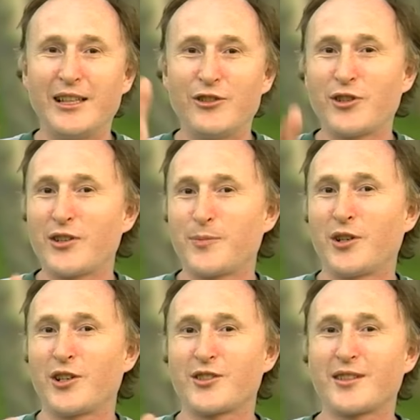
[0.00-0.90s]
He drives
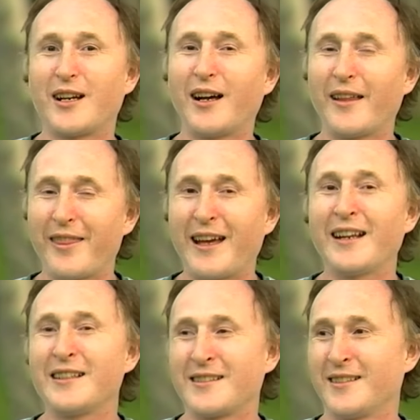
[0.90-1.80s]
past.
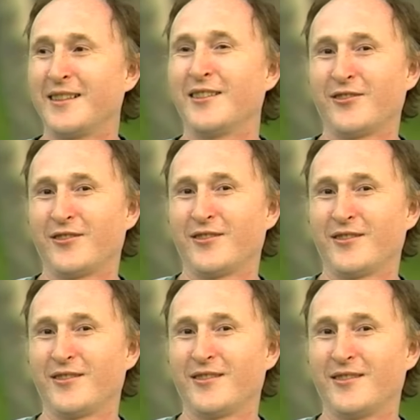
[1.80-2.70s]
That is enough.
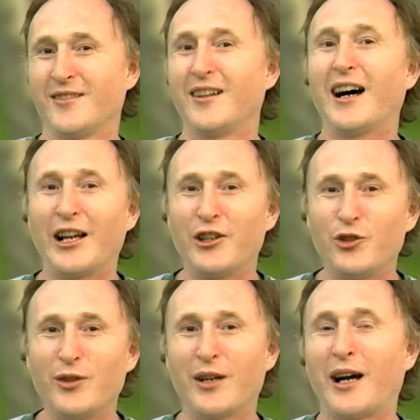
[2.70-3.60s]
I
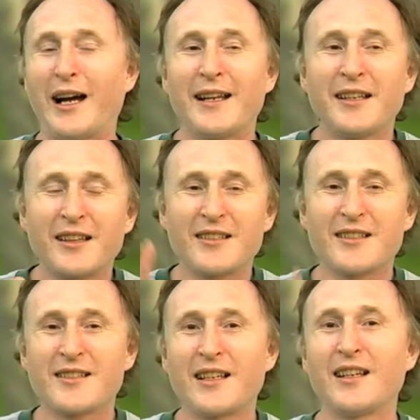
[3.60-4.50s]
knew that I had nothing
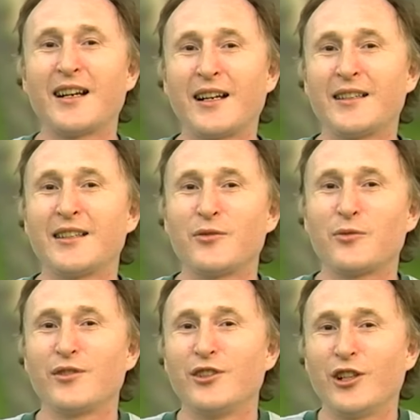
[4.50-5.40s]
to say. I didn't,
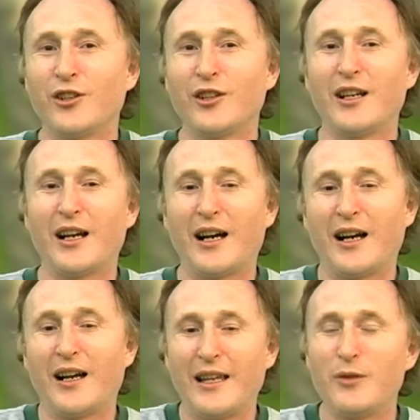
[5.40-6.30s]
you know,
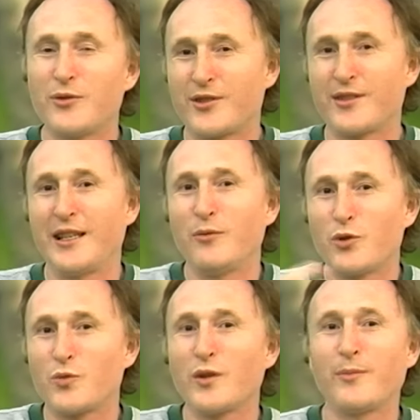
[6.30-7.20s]
he was
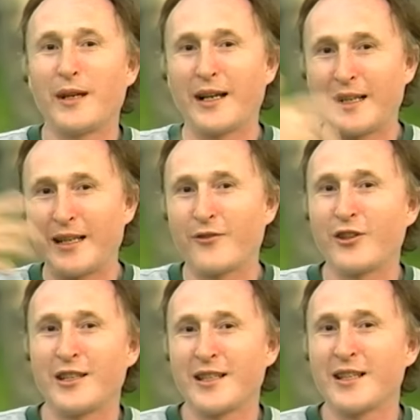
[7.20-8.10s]
with me. I'd had a
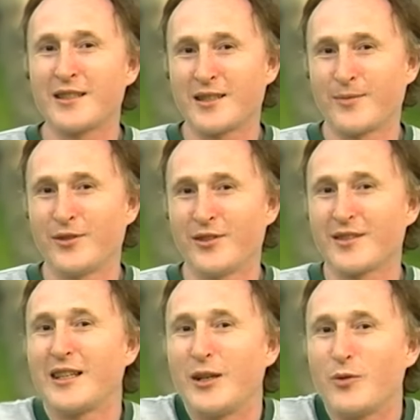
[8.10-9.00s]
very intense
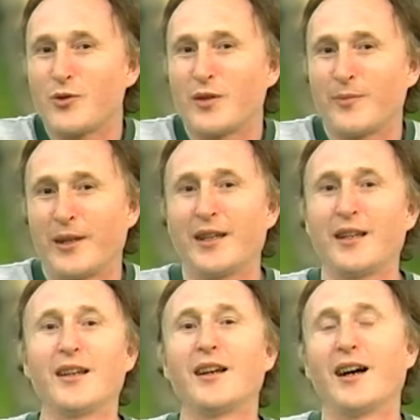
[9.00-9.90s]
experience. He was with me.
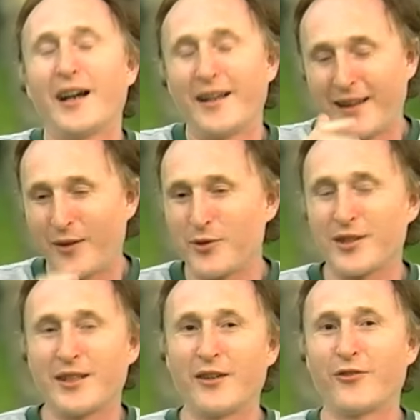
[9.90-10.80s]
And that
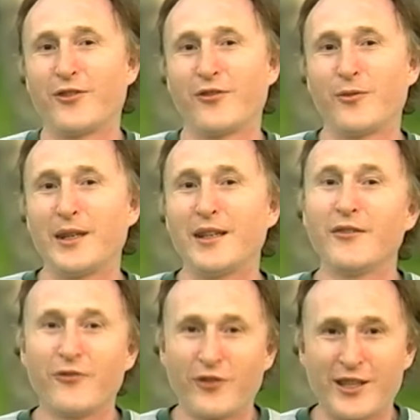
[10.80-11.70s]
was enough. And for me,
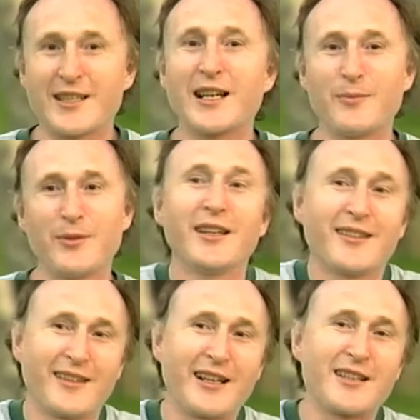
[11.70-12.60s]
for the time
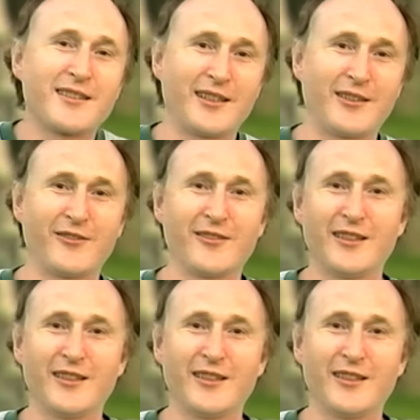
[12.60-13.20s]
being, that is enough.